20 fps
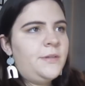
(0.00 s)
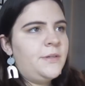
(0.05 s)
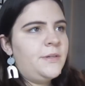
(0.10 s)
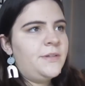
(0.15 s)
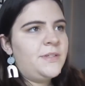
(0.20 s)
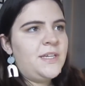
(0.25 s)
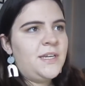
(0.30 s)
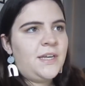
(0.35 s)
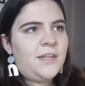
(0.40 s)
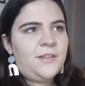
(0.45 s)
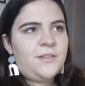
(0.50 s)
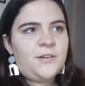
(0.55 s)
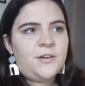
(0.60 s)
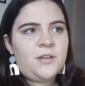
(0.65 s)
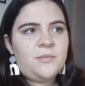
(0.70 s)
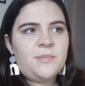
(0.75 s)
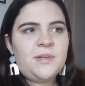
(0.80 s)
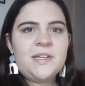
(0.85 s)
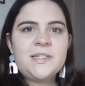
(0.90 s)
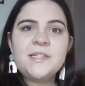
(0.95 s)
Taking
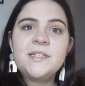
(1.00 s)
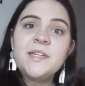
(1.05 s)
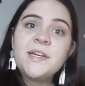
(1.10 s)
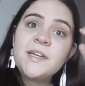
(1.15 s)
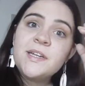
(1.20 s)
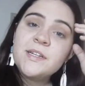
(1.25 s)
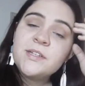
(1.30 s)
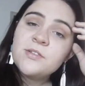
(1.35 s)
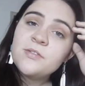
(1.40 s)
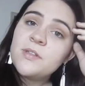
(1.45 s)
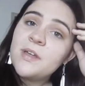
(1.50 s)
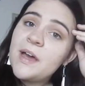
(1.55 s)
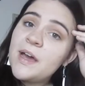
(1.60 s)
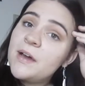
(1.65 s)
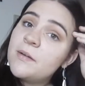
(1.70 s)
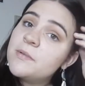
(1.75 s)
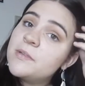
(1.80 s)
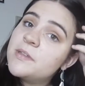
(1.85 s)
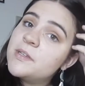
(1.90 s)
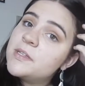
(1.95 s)
30 minutes a day to do
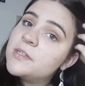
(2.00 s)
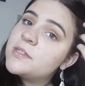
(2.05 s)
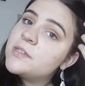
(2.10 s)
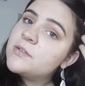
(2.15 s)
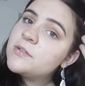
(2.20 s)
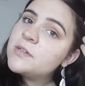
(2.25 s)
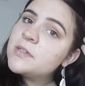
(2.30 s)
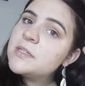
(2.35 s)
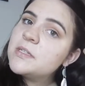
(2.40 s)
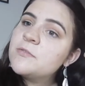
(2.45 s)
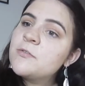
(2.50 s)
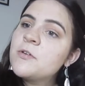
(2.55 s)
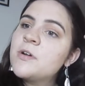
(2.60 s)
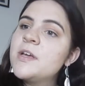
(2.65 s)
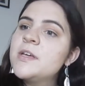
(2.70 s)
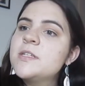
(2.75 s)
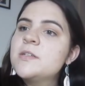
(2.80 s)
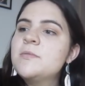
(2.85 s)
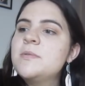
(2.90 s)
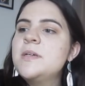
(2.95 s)
that with these students 4
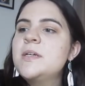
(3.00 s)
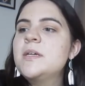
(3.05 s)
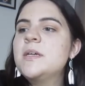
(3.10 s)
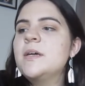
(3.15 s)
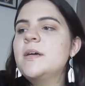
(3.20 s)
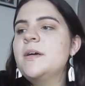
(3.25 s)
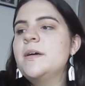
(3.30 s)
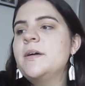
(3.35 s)
days a week.